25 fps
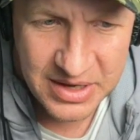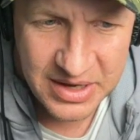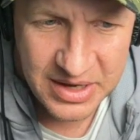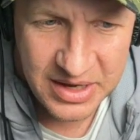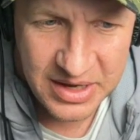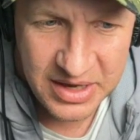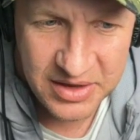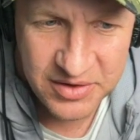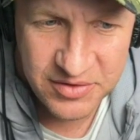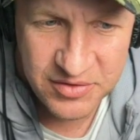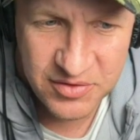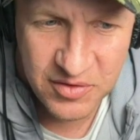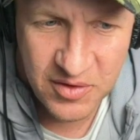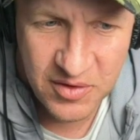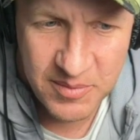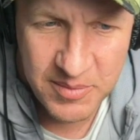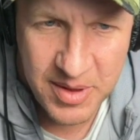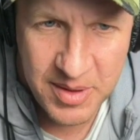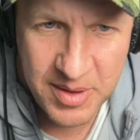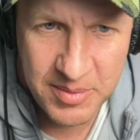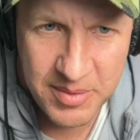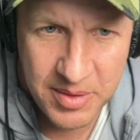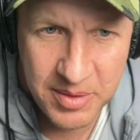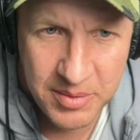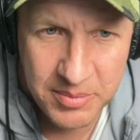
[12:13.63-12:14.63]
is from
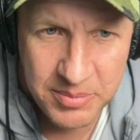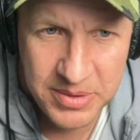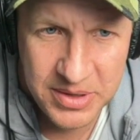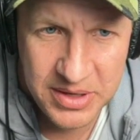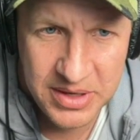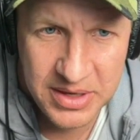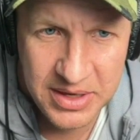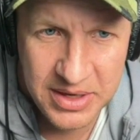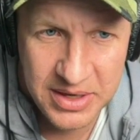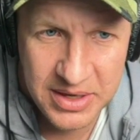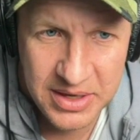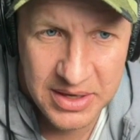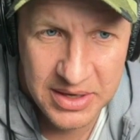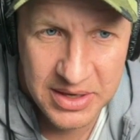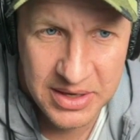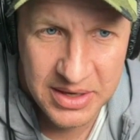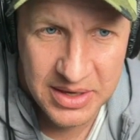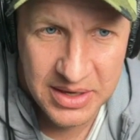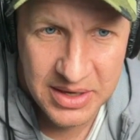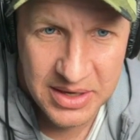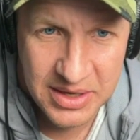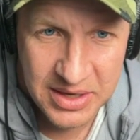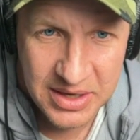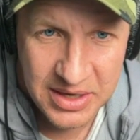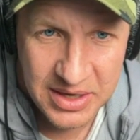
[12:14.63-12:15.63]
MLB.
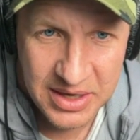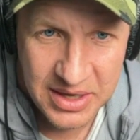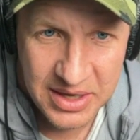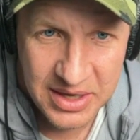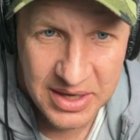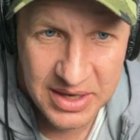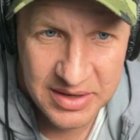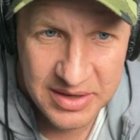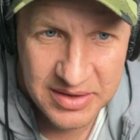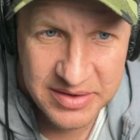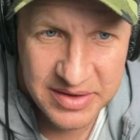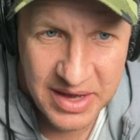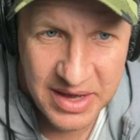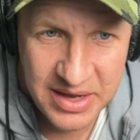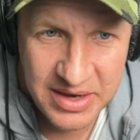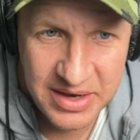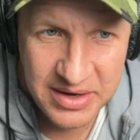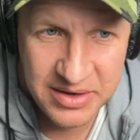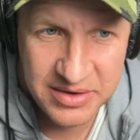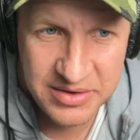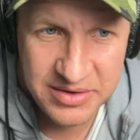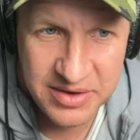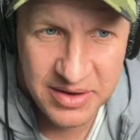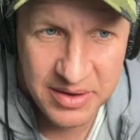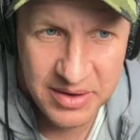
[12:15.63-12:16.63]
It's kind
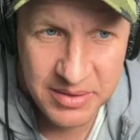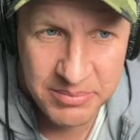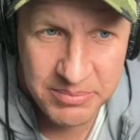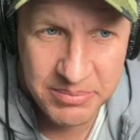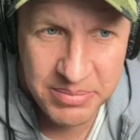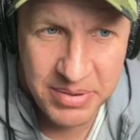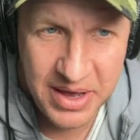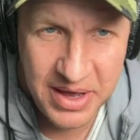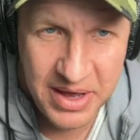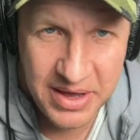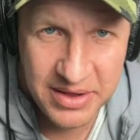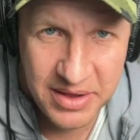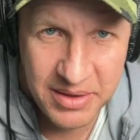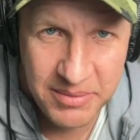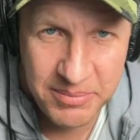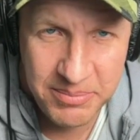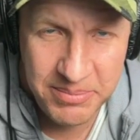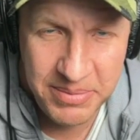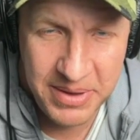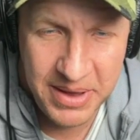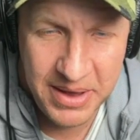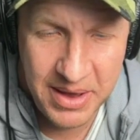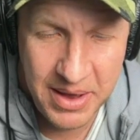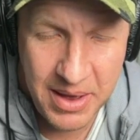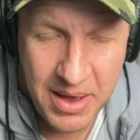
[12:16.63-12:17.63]
of to
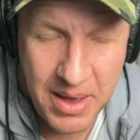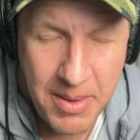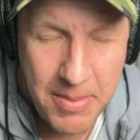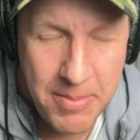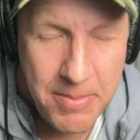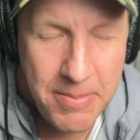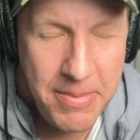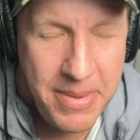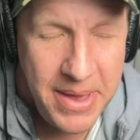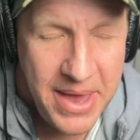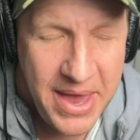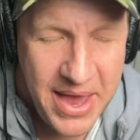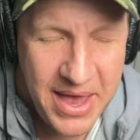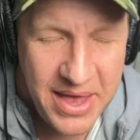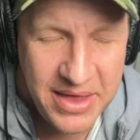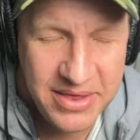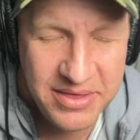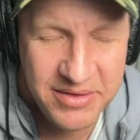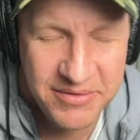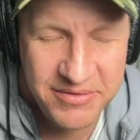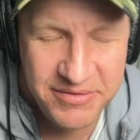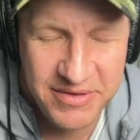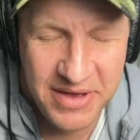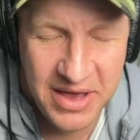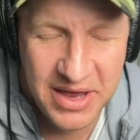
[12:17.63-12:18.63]
pad
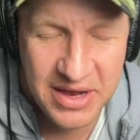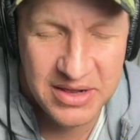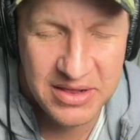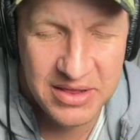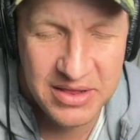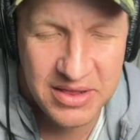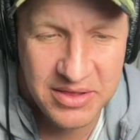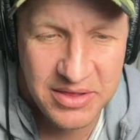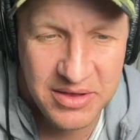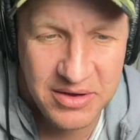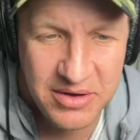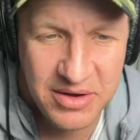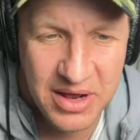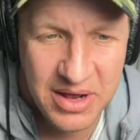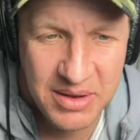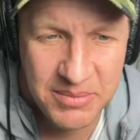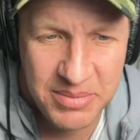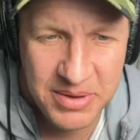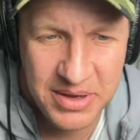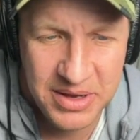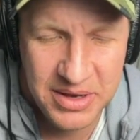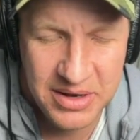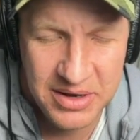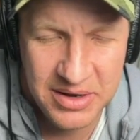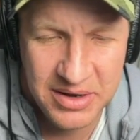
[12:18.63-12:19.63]
the fact that they're not
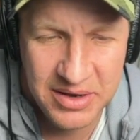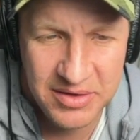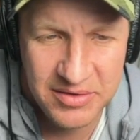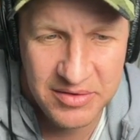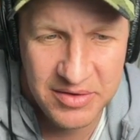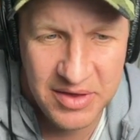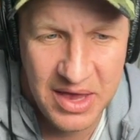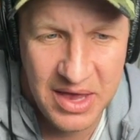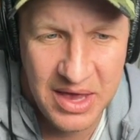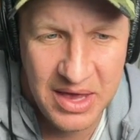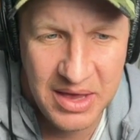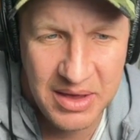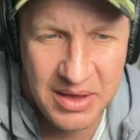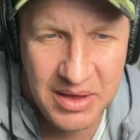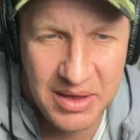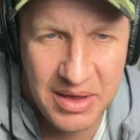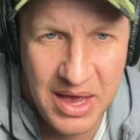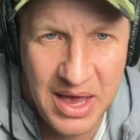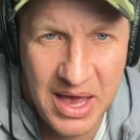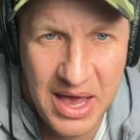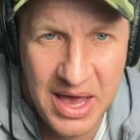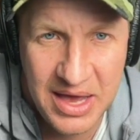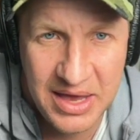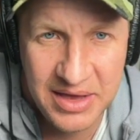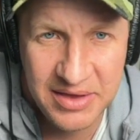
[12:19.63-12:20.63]
paid as high
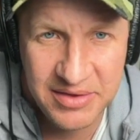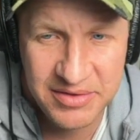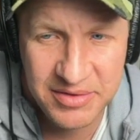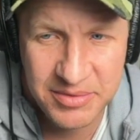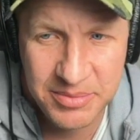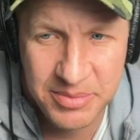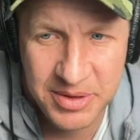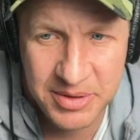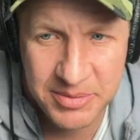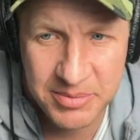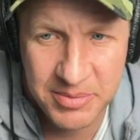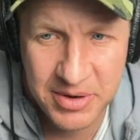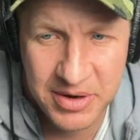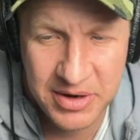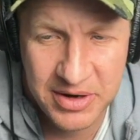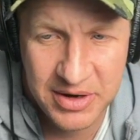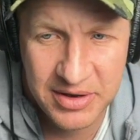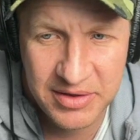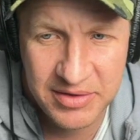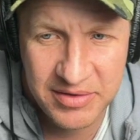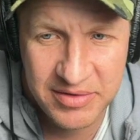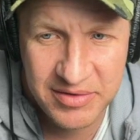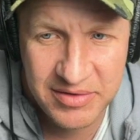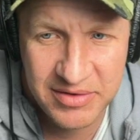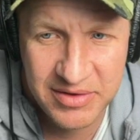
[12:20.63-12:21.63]
as the big
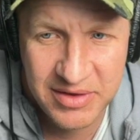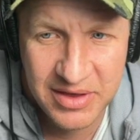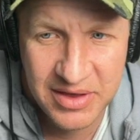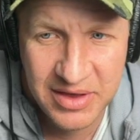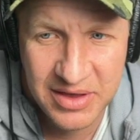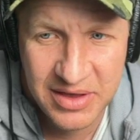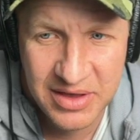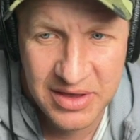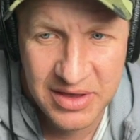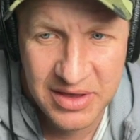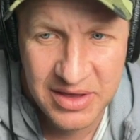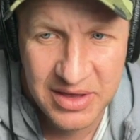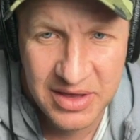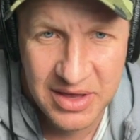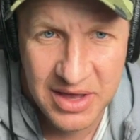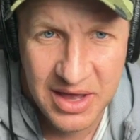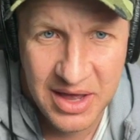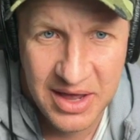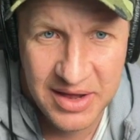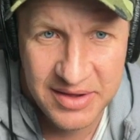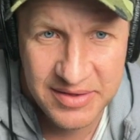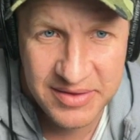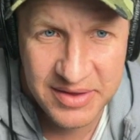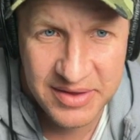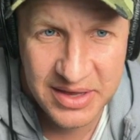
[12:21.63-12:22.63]
markets.
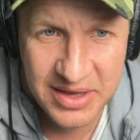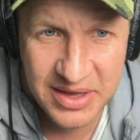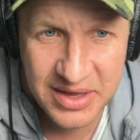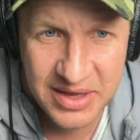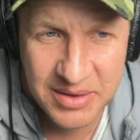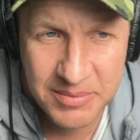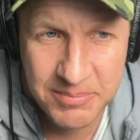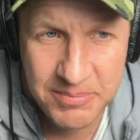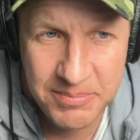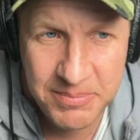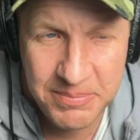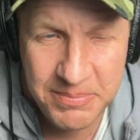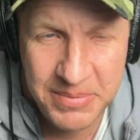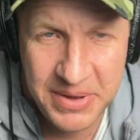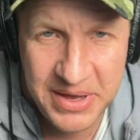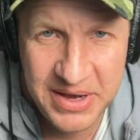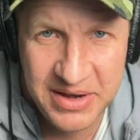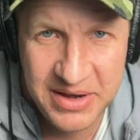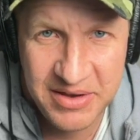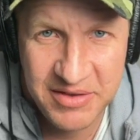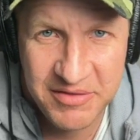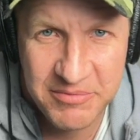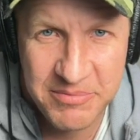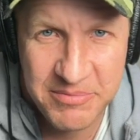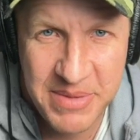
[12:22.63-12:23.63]
It's like a
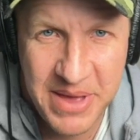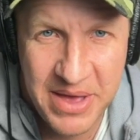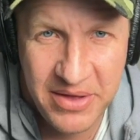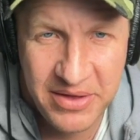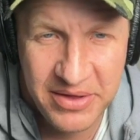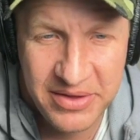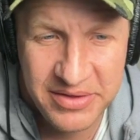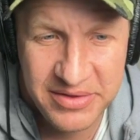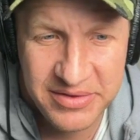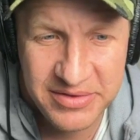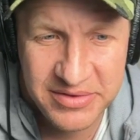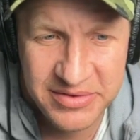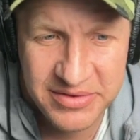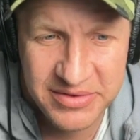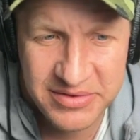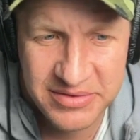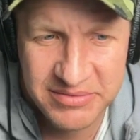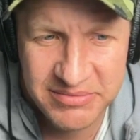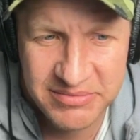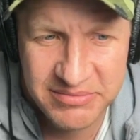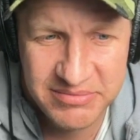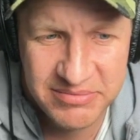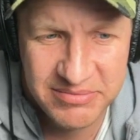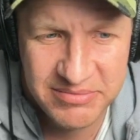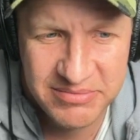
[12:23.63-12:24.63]
competitive balance
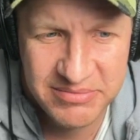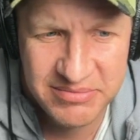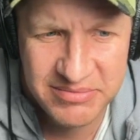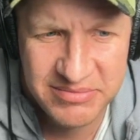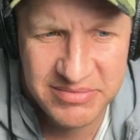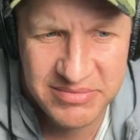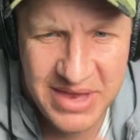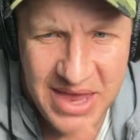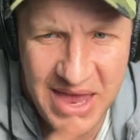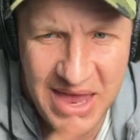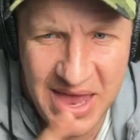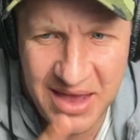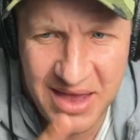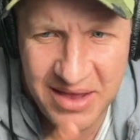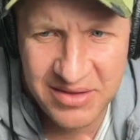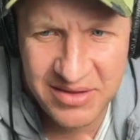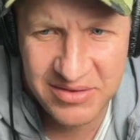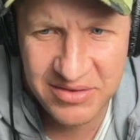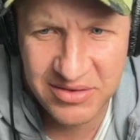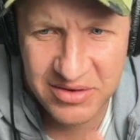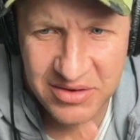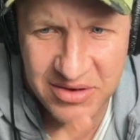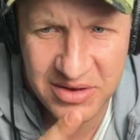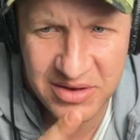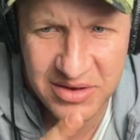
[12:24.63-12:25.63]
tax
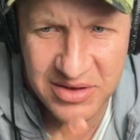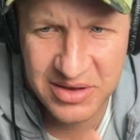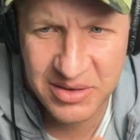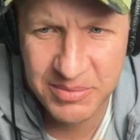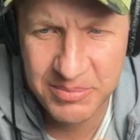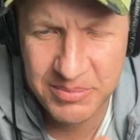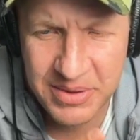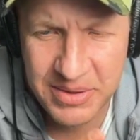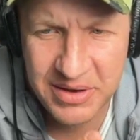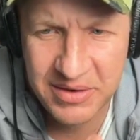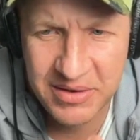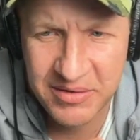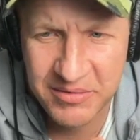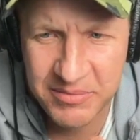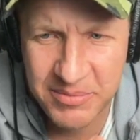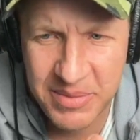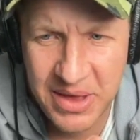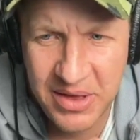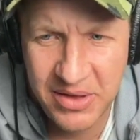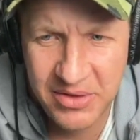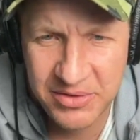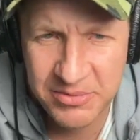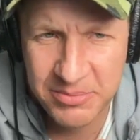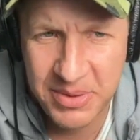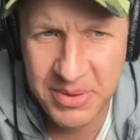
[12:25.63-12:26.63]
or competitive
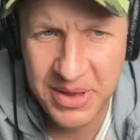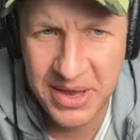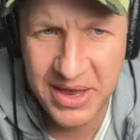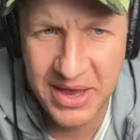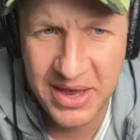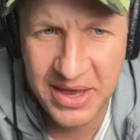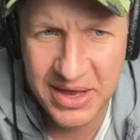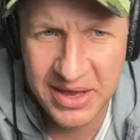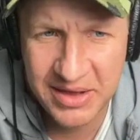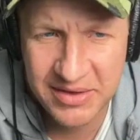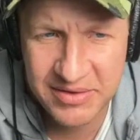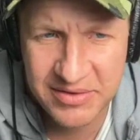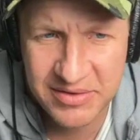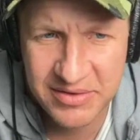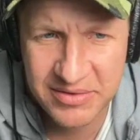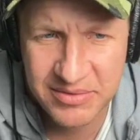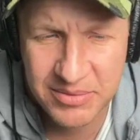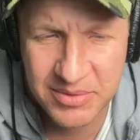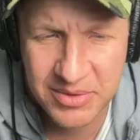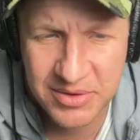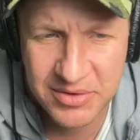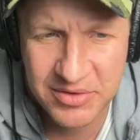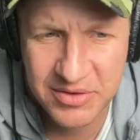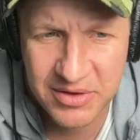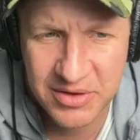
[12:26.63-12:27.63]
balance pay, I guess is
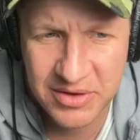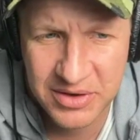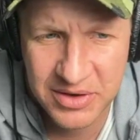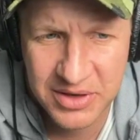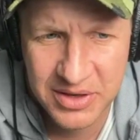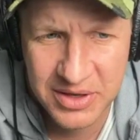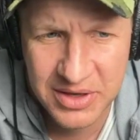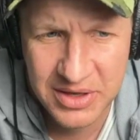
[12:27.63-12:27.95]
what it's called.